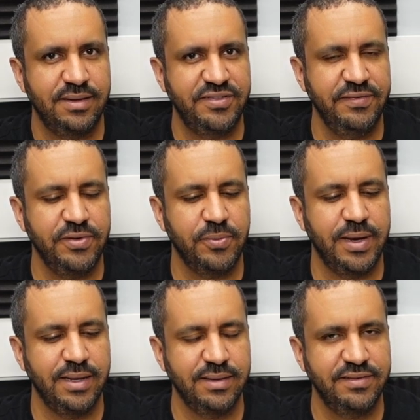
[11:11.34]
shifter
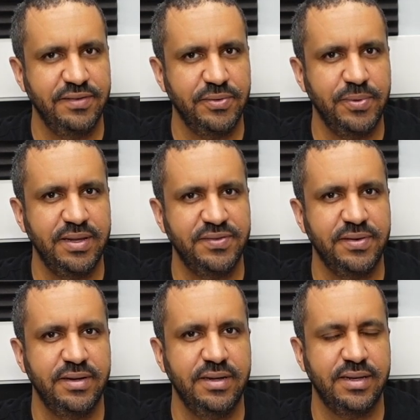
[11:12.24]
weight. The shifter weight is
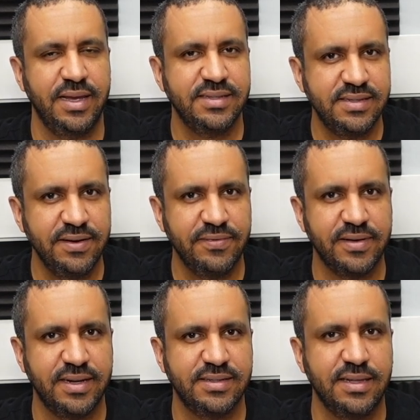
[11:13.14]
very good. It's
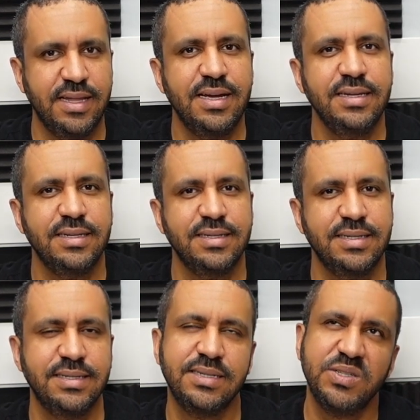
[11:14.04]
different. It's a lot
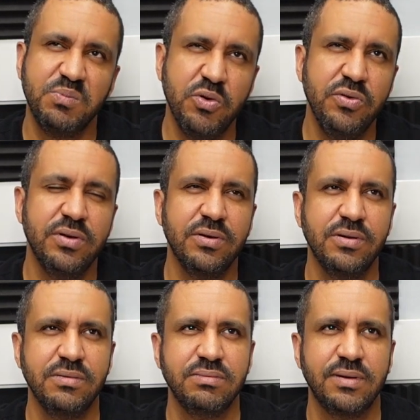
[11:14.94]

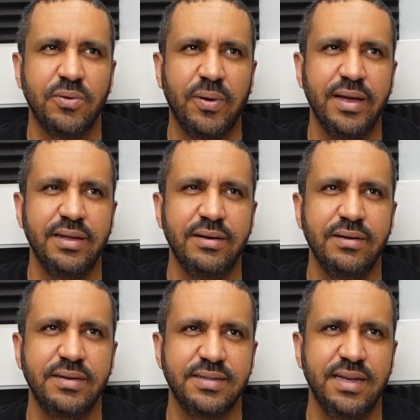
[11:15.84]
smoother,
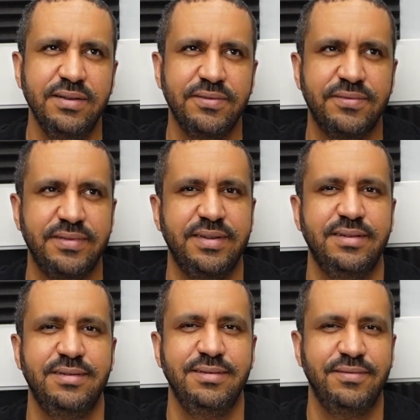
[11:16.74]
quieter. It's kind of
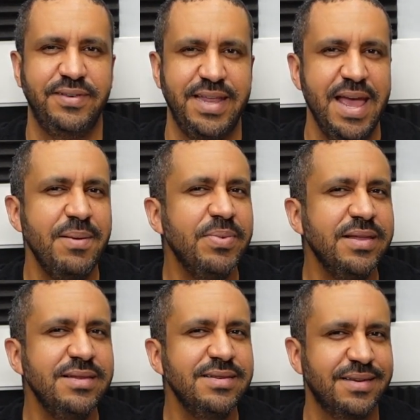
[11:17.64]

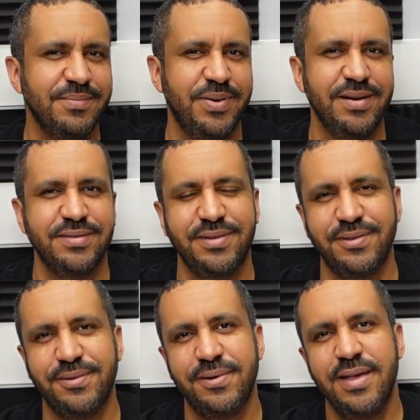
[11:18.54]
dampened compared
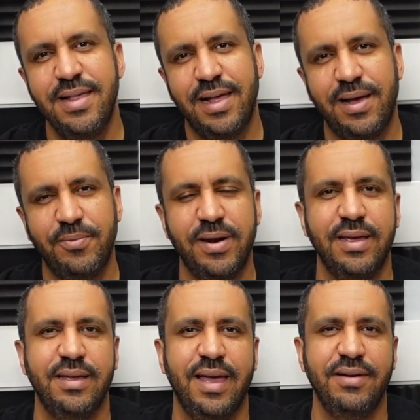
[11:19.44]
to what
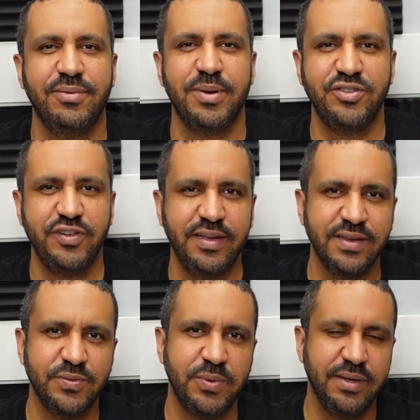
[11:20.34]
I have on my
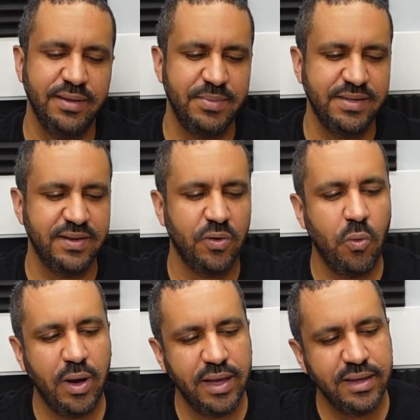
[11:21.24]
GS wheel. It makes it
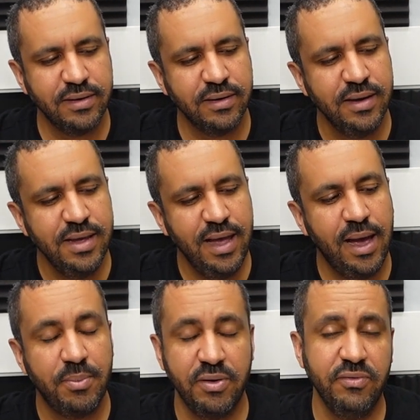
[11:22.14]
quieter,
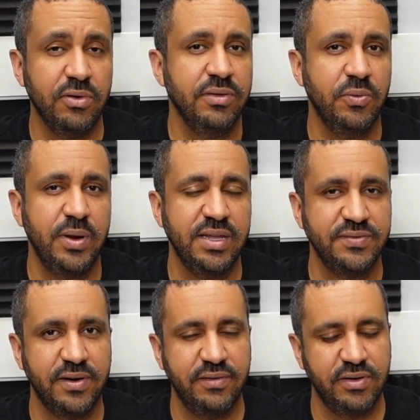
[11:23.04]
but overall the weight is
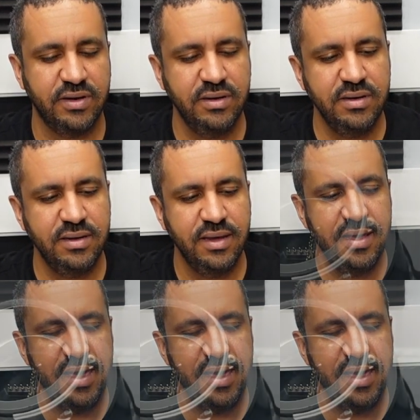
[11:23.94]
very, very good.